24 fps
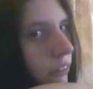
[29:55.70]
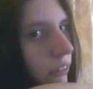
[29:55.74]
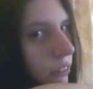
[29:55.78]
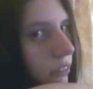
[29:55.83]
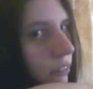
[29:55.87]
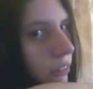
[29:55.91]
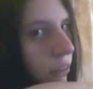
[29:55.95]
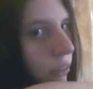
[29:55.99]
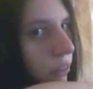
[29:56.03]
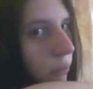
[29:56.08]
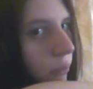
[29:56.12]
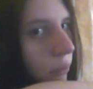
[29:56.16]

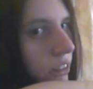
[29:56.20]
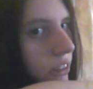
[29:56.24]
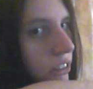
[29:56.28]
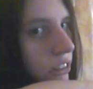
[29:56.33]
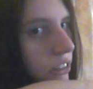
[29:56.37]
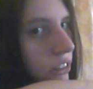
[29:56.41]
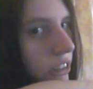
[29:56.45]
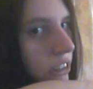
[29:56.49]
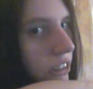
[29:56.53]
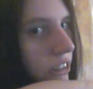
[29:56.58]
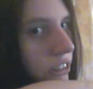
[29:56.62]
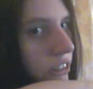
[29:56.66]
Don't know why it
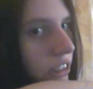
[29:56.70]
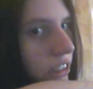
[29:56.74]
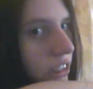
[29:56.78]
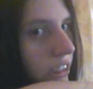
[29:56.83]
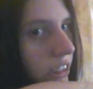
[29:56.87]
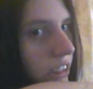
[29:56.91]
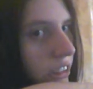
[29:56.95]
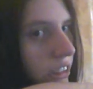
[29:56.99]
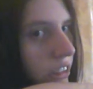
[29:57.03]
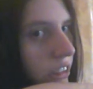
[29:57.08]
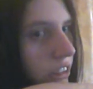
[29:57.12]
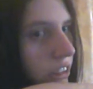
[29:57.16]
says
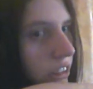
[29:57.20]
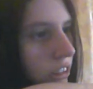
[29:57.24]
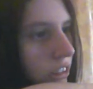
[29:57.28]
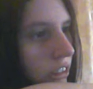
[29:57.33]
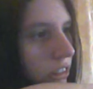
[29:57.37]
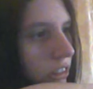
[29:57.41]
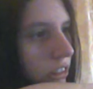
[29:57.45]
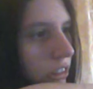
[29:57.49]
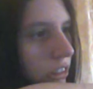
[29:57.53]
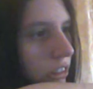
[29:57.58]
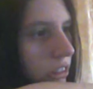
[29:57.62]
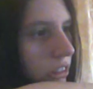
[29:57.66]

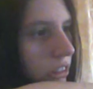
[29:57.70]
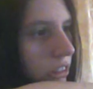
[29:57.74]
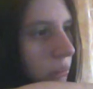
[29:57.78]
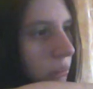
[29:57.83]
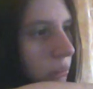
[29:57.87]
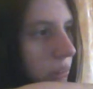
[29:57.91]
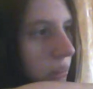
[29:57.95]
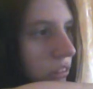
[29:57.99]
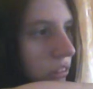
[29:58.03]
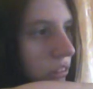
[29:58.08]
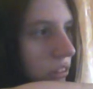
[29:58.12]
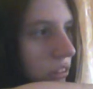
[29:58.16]
east,
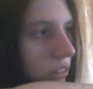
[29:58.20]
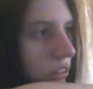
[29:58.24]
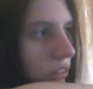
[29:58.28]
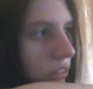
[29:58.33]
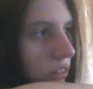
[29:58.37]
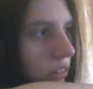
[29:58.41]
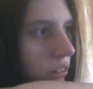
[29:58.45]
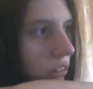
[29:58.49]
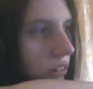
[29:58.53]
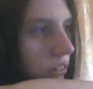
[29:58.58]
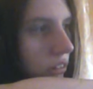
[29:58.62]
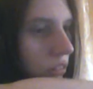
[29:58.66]
but
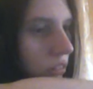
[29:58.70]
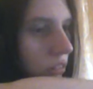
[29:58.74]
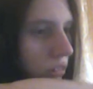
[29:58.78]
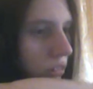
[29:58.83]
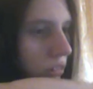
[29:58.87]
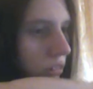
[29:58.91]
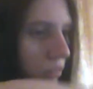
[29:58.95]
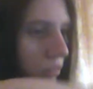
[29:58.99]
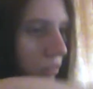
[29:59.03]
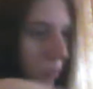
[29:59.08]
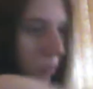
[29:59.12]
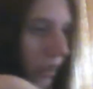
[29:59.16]

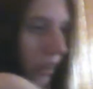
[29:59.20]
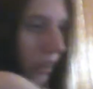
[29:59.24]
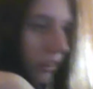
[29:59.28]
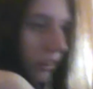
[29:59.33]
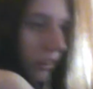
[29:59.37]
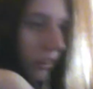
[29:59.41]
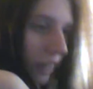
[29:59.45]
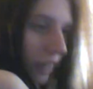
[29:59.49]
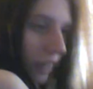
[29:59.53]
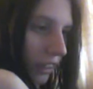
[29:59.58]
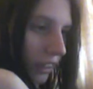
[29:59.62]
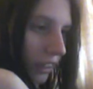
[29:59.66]
wait,
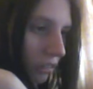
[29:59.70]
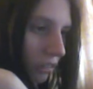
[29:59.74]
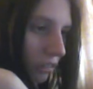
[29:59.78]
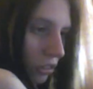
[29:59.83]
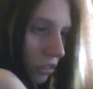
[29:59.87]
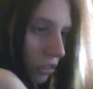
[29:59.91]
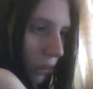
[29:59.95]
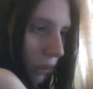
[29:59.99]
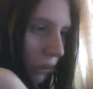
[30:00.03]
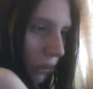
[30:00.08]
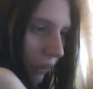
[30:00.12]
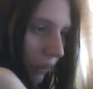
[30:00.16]
did I
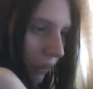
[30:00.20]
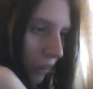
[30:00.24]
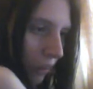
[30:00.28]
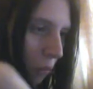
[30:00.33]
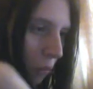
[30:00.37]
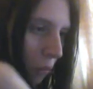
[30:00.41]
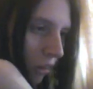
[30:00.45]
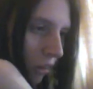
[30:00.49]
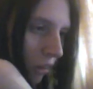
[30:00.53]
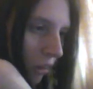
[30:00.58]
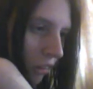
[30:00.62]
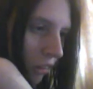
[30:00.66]
do that
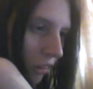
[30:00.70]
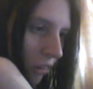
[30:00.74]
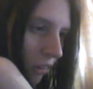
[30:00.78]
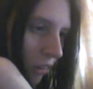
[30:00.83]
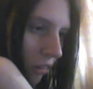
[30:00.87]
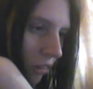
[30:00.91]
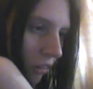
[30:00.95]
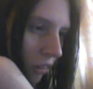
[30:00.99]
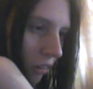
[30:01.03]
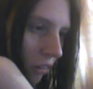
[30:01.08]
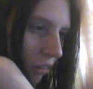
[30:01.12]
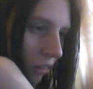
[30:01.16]
one?
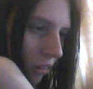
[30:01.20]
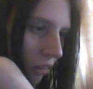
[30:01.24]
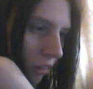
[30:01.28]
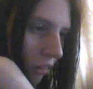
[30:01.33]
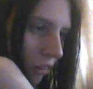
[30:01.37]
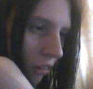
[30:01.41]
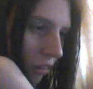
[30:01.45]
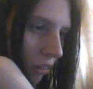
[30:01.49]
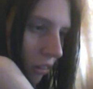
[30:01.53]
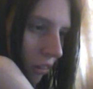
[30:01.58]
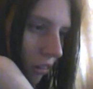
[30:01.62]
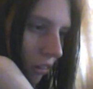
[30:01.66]

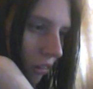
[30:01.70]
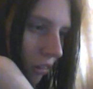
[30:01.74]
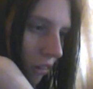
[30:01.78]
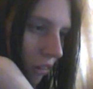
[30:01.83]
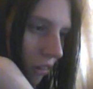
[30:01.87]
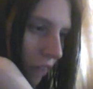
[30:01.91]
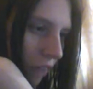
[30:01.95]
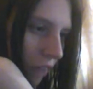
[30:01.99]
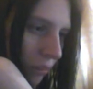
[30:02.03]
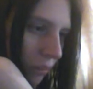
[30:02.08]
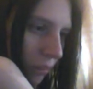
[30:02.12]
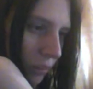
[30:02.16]

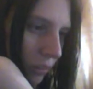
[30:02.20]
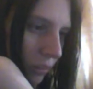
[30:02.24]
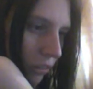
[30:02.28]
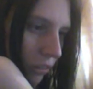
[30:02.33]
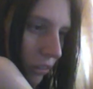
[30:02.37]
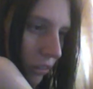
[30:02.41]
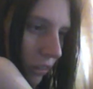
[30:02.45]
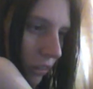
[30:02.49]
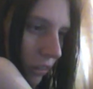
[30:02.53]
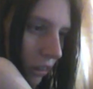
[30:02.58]
Have I been doing